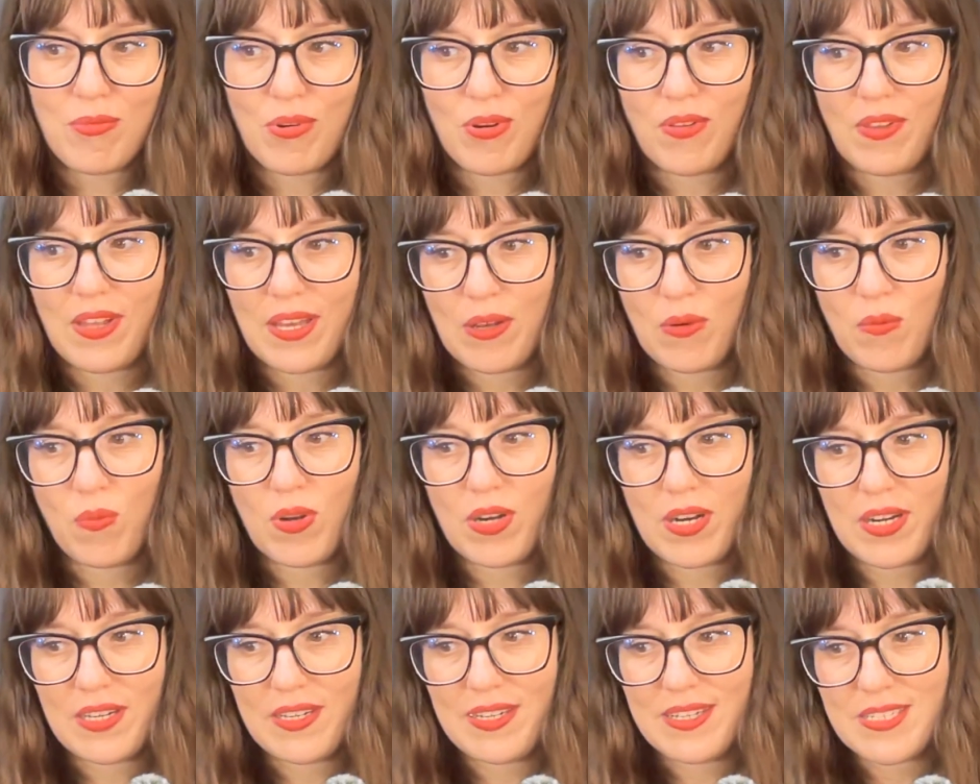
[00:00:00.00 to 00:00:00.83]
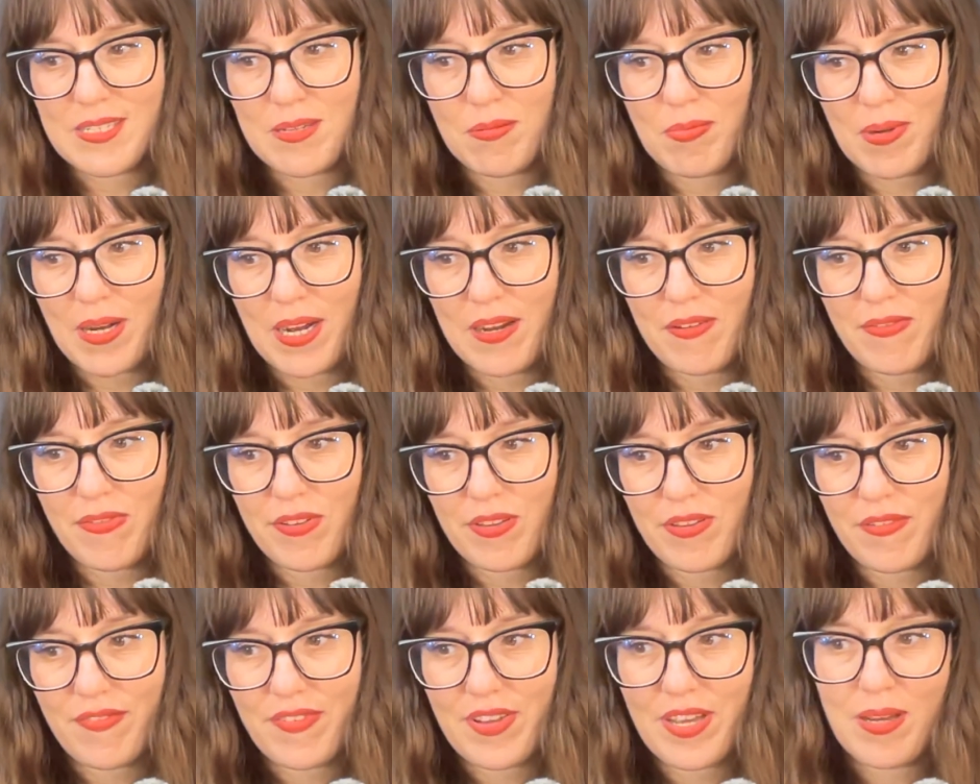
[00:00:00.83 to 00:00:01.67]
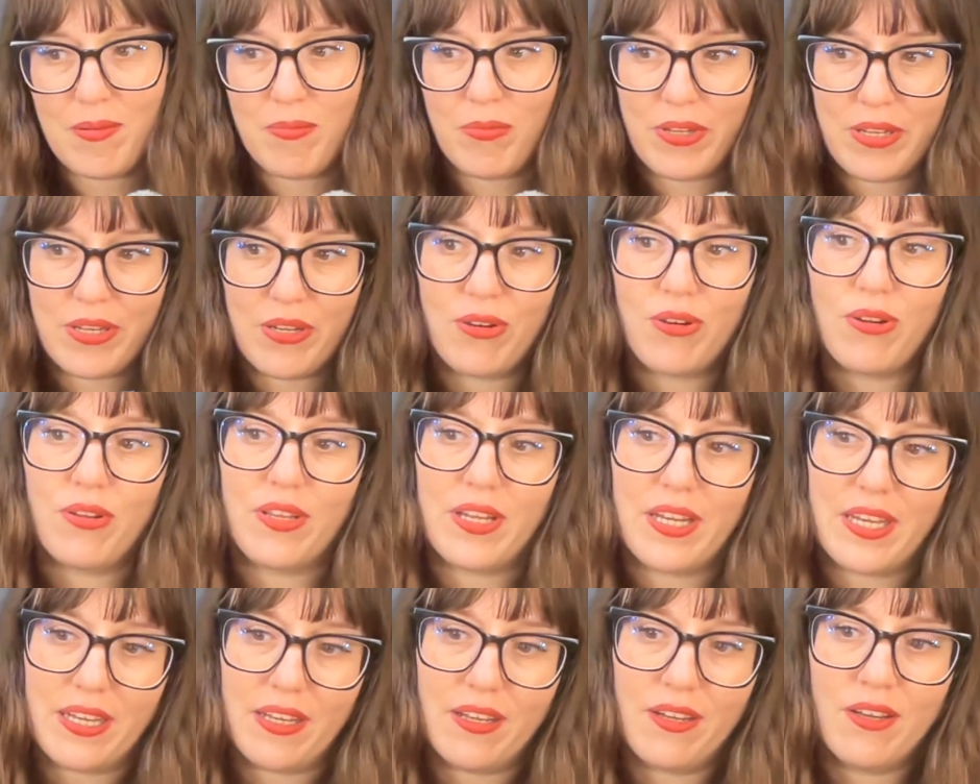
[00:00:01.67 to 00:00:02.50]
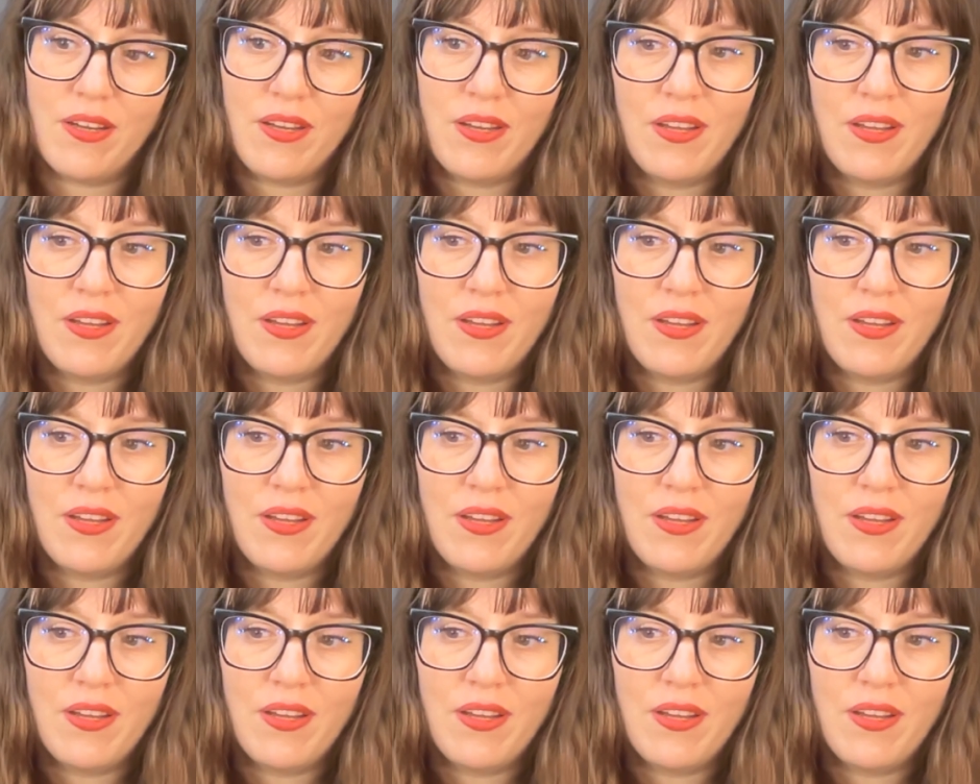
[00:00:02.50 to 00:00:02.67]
or like what I need to buy for the family, or like